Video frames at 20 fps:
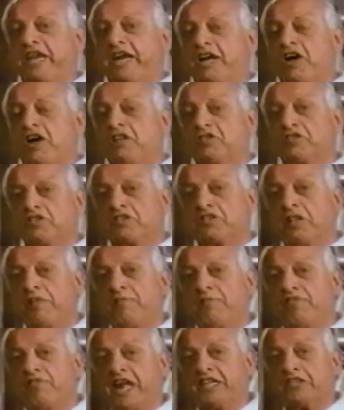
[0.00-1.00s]
Ultra Slim
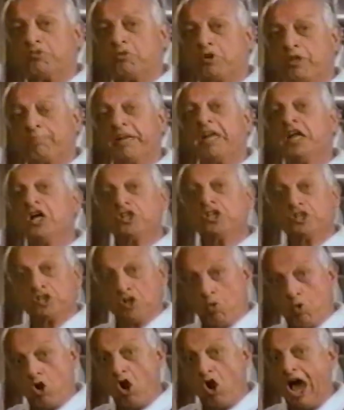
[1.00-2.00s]
Fast with me. So
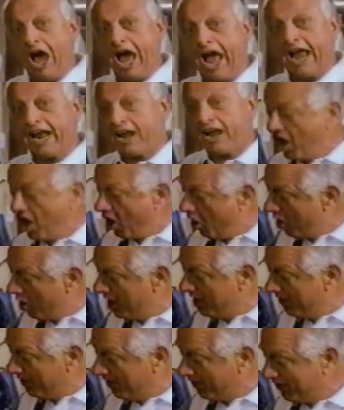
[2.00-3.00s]
where I go,
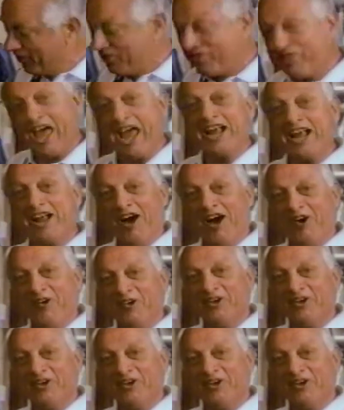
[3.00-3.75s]
they go.